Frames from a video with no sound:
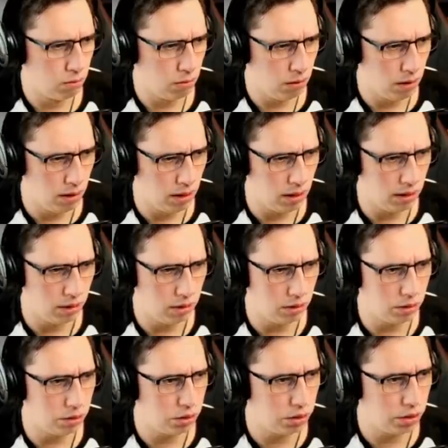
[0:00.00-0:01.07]
What
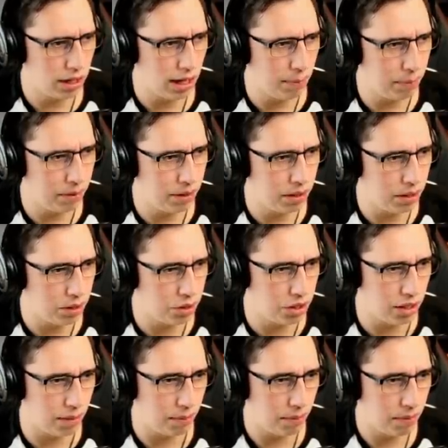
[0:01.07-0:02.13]
just happened to the
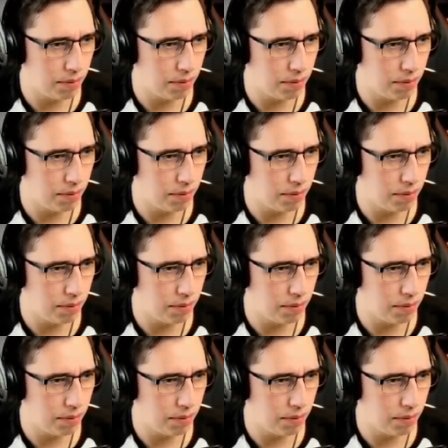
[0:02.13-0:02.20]
ship?